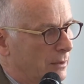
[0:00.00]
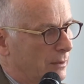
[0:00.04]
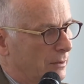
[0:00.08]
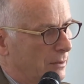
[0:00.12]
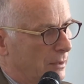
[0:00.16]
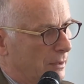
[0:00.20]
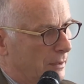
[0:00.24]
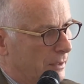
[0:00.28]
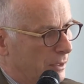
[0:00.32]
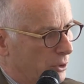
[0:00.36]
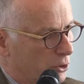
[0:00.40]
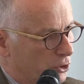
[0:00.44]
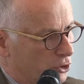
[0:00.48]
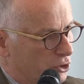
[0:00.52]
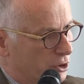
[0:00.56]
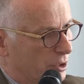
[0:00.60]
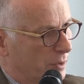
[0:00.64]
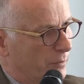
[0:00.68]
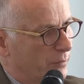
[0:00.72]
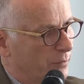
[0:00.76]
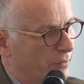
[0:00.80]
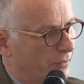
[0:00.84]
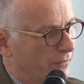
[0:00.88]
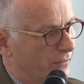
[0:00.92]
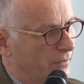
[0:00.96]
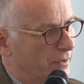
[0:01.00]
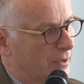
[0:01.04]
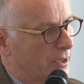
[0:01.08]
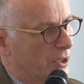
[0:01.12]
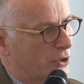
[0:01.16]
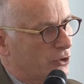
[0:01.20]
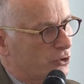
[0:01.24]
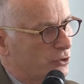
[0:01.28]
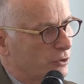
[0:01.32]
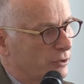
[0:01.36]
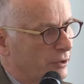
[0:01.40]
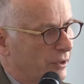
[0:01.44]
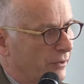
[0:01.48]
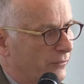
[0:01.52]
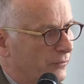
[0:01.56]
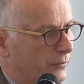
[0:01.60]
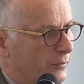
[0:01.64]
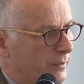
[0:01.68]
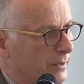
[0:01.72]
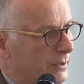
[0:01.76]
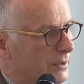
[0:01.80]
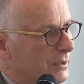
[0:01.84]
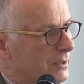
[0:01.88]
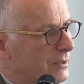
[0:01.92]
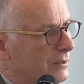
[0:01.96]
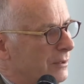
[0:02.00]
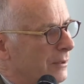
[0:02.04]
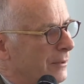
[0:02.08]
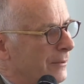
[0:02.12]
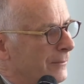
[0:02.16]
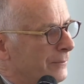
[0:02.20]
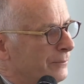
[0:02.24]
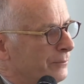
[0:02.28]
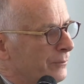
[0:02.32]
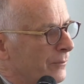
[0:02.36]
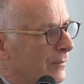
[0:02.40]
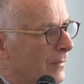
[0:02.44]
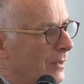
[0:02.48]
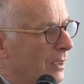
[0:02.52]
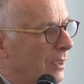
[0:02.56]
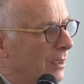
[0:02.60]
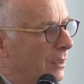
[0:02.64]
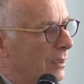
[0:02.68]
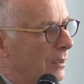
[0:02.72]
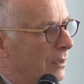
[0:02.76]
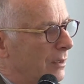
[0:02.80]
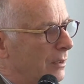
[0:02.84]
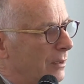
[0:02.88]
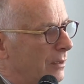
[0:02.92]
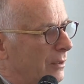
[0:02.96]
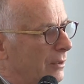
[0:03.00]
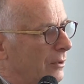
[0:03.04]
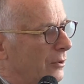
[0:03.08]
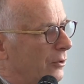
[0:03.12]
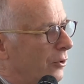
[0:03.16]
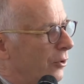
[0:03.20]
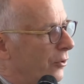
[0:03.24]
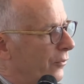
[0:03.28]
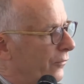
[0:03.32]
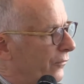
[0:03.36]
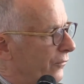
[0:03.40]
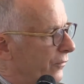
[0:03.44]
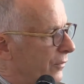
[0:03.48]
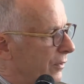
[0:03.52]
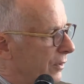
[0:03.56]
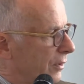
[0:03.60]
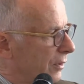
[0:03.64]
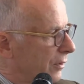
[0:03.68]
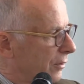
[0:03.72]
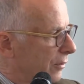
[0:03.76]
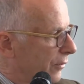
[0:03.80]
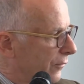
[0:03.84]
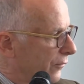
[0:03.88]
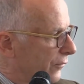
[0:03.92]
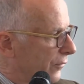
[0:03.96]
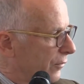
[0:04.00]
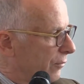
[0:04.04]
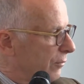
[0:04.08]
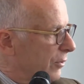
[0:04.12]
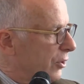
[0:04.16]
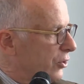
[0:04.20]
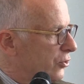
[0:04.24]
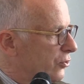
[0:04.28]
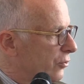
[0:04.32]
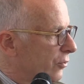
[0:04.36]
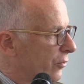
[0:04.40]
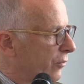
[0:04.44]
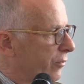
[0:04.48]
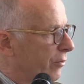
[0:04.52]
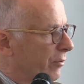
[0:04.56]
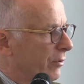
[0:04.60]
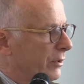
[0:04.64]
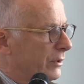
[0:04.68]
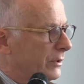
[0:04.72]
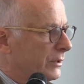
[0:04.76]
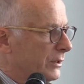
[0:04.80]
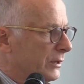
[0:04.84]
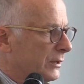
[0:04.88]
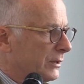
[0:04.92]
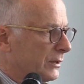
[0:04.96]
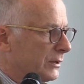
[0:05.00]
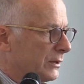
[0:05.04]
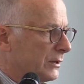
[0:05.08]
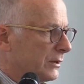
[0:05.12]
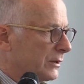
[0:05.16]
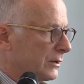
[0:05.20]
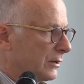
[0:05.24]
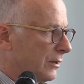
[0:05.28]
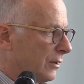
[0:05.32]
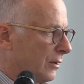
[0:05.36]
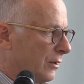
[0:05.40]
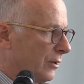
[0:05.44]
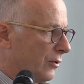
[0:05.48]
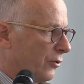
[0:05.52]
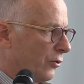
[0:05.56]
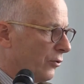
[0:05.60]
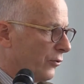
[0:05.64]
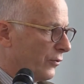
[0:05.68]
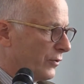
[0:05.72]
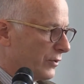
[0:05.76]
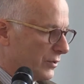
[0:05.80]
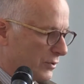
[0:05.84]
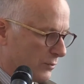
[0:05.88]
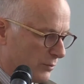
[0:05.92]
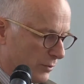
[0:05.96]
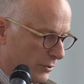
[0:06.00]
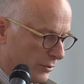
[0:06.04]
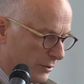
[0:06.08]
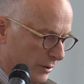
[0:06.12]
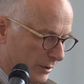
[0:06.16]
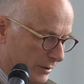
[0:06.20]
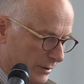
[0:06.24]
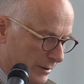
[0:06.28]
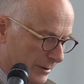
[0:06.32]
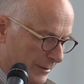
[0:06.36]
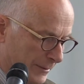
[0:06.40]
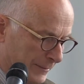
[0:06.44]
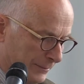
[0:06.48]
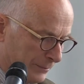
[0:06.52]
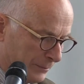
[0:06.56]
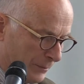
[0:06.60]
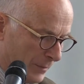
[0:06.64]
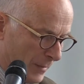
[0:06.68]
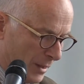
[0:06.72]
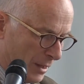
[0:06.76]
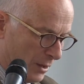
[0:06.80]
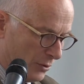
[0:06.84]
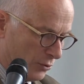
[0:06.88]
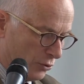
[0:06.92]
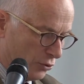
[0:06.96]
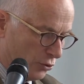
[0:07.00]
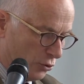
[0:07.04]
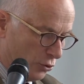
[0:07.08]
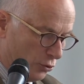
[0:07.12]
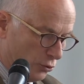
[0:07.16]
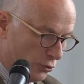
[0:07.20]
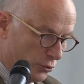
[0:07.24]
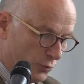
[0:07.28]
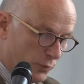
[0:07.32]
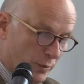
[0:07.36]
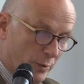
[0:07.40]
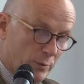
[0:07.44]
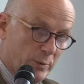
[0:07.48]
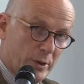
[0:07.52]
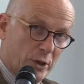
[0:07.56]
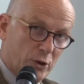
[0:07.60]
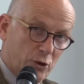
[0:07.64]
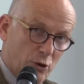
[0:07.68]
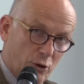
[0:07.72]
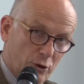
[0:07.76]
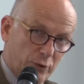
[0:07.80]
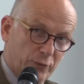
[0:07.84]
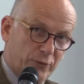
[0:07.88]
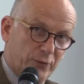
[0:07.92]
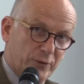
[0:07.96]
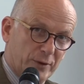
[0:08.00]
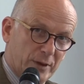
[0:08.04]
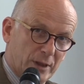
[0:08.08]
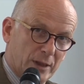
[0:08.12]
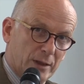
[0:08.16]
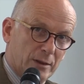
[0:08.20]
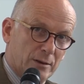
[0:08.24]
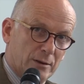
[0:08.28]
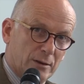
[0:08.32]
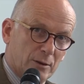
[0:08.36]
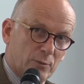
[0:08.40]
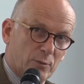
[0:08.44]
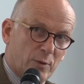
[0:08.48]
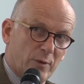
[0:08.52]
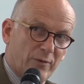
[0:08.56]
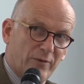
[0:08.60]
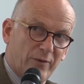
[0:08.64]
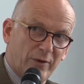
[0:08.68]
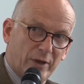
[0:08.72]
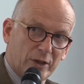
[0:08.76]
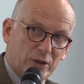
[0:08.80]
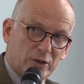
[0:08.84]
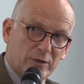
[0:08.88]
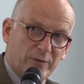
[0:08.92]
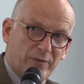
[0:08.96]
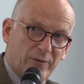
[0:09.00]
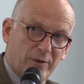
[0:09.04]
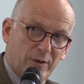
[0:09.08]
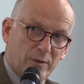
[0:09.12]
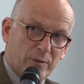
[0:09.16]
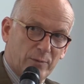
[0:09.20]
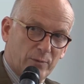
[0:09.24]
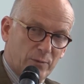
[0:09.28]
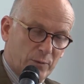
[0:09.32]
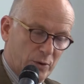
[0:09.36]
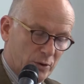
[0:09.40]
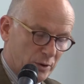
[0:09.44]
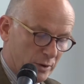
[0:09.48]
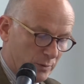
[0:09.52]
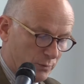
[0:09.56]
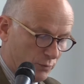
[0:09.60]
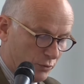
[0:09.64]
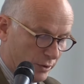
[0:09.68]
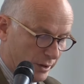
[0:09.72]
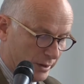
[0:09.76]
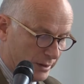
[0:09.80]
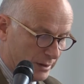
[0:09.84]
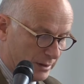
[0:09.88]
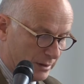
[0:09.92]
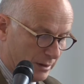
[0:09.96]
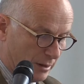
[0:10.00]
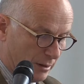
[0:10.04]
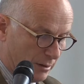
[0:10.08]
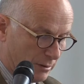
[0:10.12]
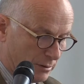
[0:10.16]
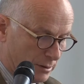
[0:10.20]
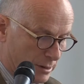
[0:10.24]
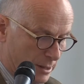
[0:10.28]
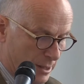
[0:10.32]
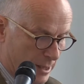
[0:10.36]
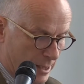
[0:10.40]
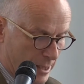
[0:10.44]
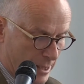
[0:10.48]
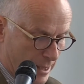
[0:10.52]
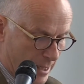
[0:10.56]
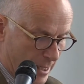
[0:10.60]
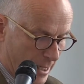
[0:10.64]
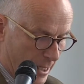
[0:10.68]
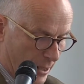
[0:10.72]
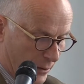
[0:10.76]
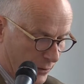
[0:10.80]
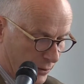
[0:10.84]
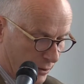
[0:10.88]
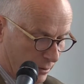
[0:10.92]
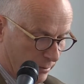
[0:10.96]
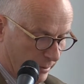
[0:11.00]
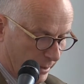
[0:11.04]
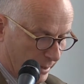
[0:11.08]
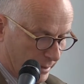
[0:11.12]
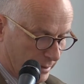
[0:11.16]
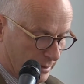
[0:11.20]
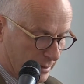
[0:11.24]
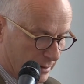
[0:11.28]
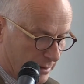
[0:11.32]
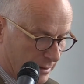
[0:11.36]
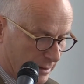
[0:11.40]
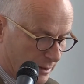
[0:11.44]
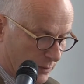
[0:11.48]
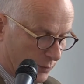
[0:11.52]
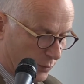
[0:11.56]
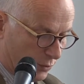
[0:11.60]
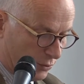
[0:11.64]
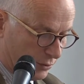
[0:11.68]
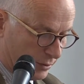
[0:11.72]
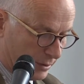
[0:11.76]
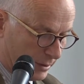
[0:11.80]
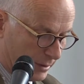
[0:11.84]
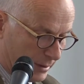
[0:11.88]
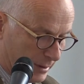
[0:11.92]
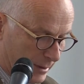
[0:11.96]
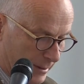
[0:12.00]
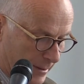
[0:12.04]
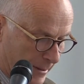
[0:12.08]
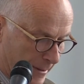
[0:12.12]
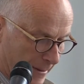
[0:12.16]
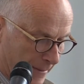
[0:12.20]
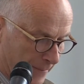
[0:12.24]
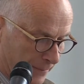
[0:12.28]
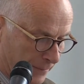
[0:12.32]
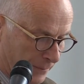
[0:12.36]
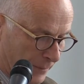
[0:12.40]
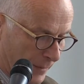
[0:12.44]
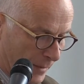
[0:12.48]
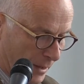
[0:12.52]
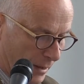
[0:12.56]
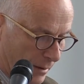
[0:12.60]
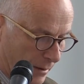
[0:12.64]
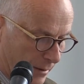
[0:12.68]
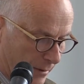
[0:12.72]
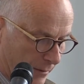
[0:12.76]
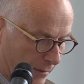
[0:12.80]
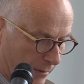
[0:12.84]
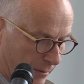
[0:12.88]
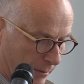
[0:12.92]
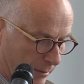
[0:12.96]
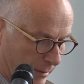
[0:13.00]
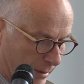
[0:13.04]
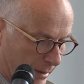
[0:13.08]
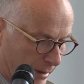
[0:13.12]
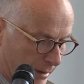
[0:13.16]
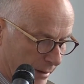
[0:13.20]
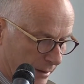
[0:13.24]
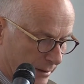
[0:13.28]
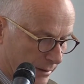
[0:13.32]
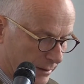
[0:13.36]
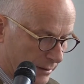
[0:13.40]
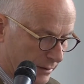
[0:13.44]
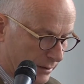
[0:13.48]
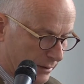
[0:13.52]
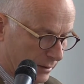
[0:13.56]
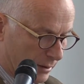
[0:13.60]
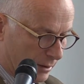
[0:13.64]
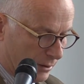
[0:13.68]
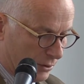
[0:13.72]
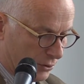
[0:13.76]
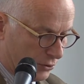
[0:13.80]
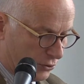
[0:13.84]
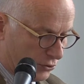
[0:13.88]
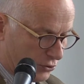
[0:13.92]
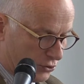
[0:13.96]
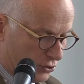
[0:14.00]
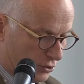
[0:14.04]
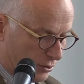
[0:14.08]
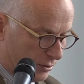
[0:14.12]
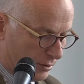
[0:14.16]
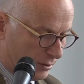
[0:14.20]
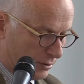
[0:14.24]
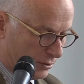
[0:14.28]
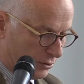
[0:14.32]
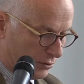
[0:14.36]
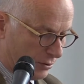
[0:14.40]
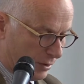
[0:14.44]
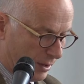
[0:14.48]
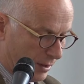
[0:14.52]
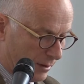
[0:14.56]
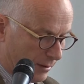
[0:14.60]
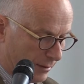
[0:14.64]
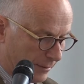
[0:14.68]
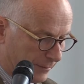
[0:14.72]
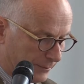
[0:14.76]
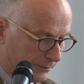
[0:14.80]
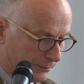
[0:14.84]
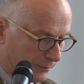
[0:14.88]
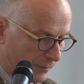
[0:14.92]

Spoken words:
leadership of the national governments, of the regional authorities, all this will not hold. But we are confident, and we were actually very impressed how the crisis has bonded the three leaders concerned together.